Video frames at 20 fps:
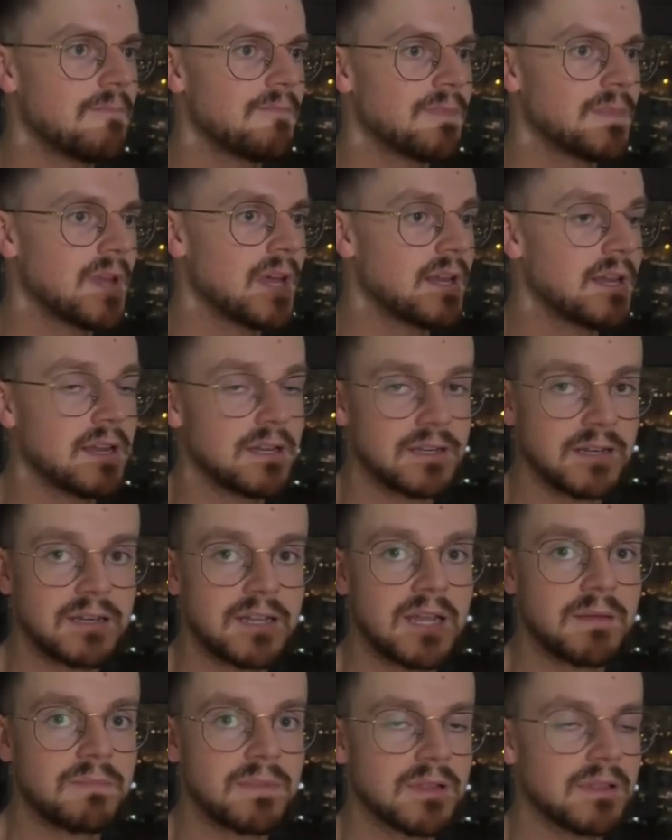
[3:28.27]
And it did
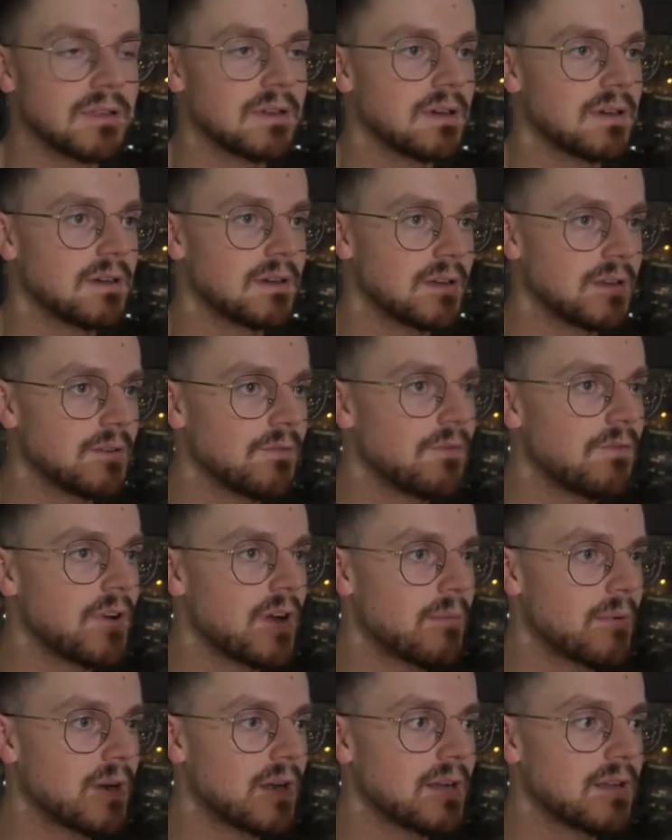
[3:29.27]
take me a fair
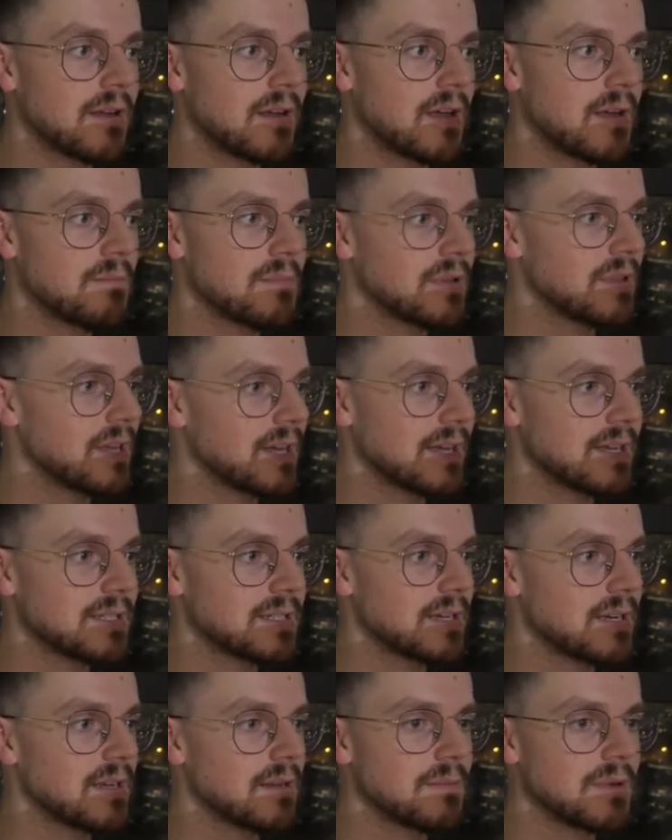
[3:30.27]
amount of time, but like I
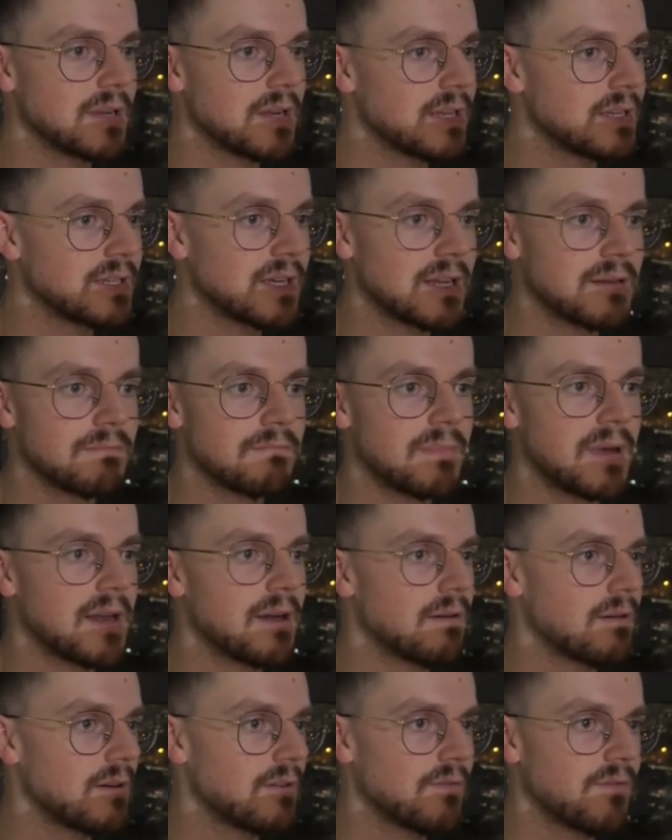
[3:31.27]
said, I mean, it's getting
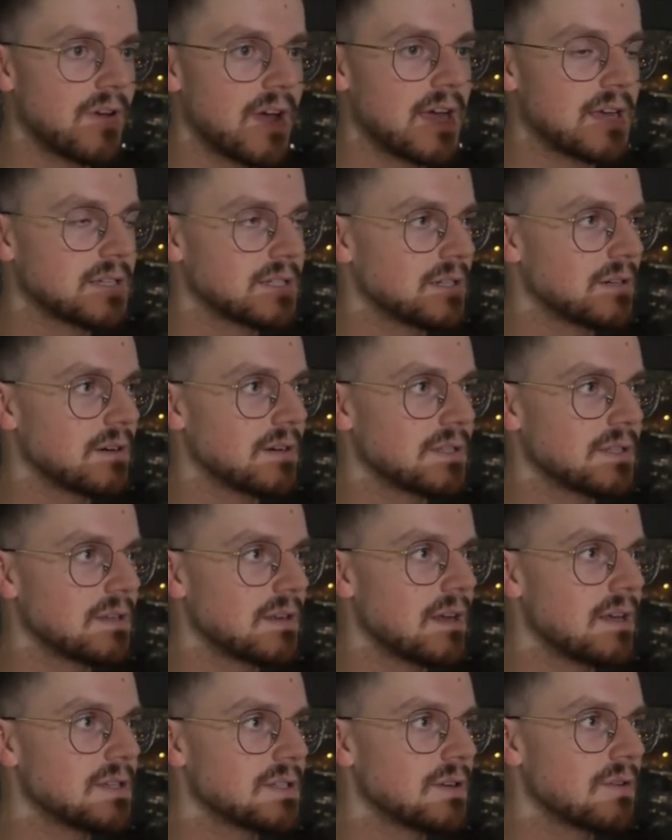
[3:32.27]
better and faster as the
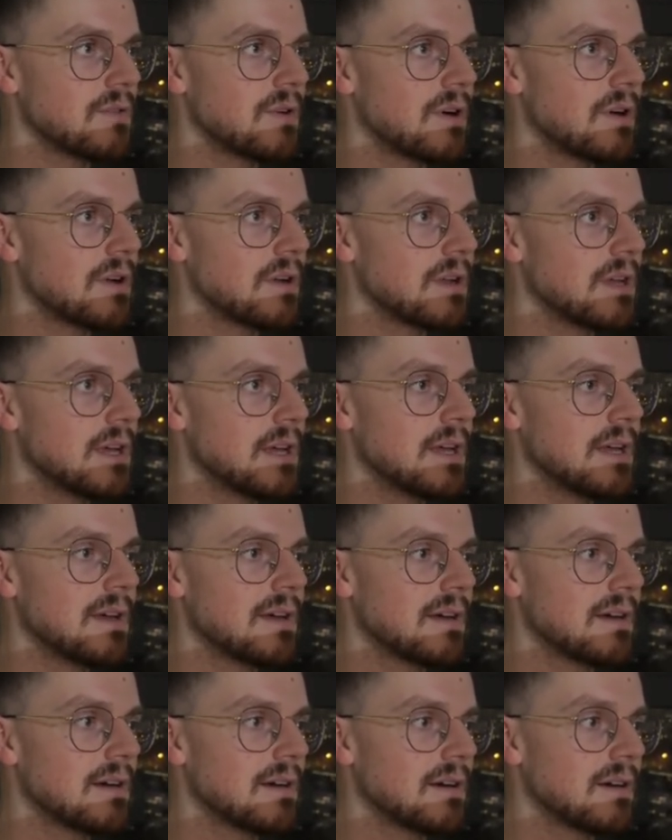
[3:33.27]
days go on.
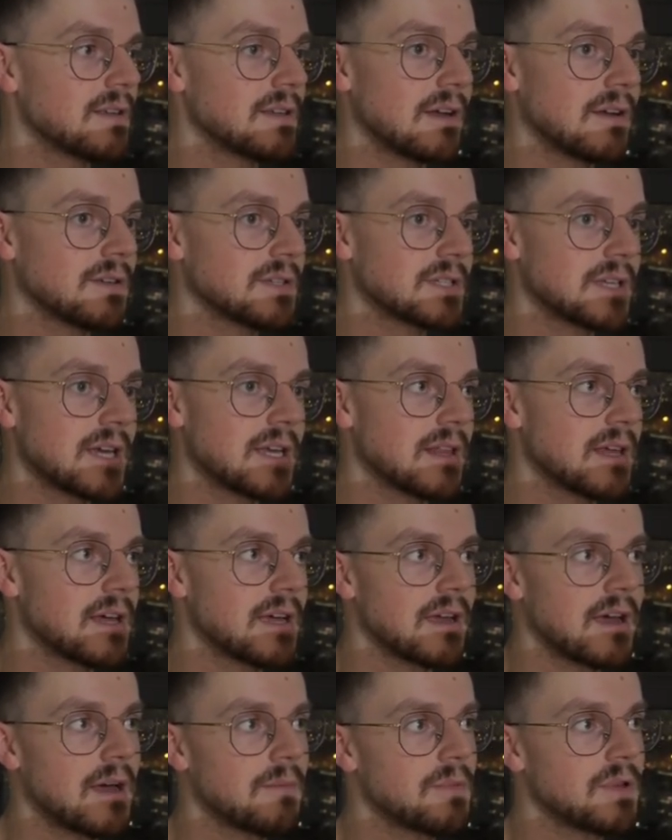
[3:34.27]
I'll say,
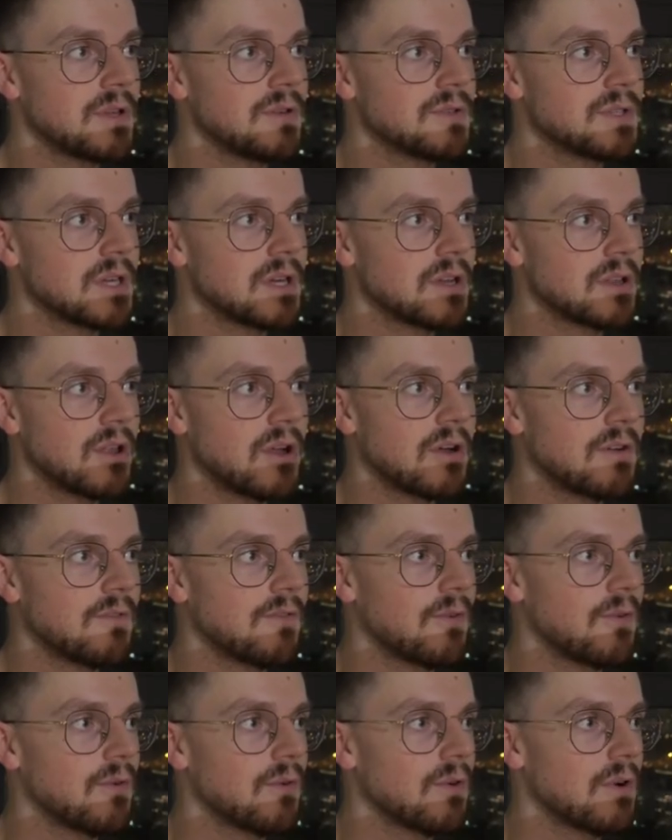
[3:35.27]
like, I've been using Claude
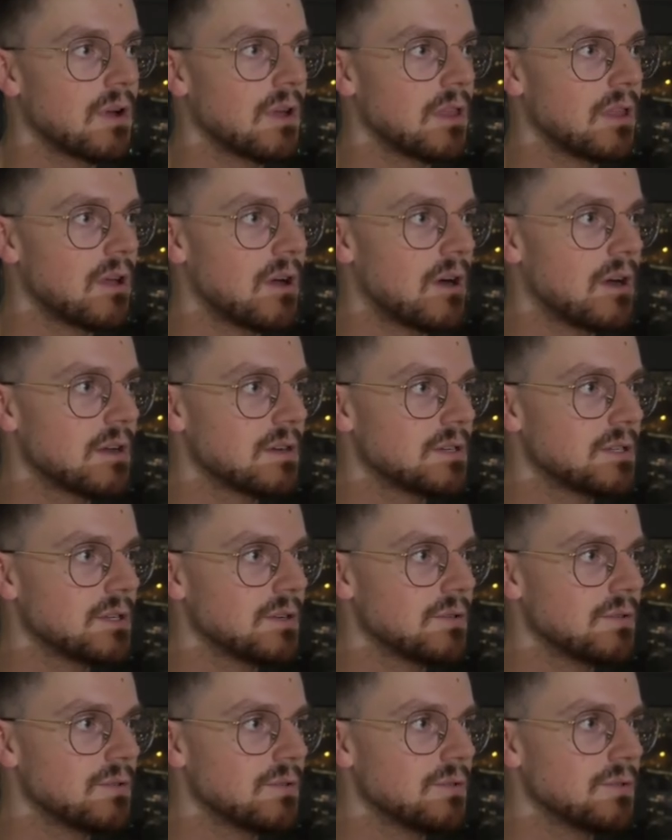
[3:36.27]
4 a lot
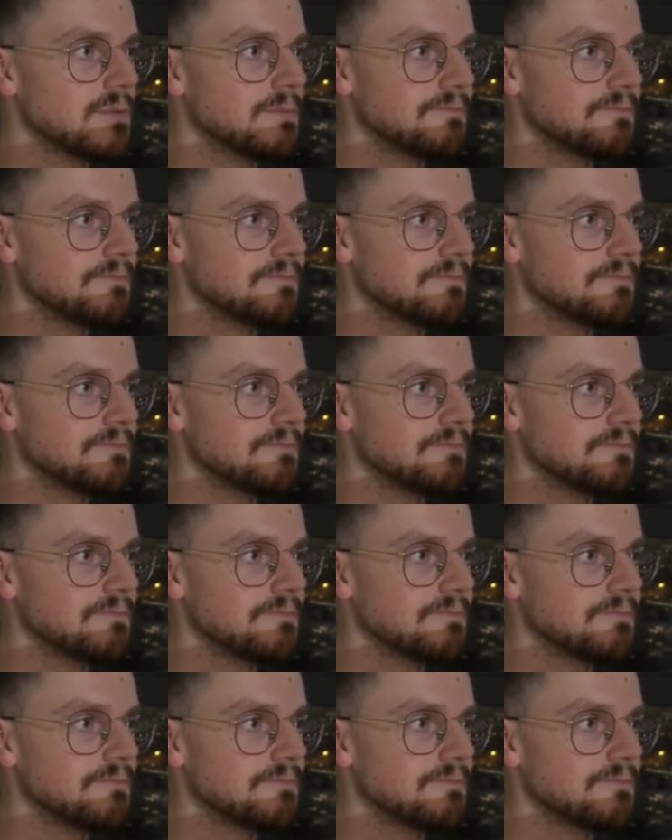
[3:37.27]
to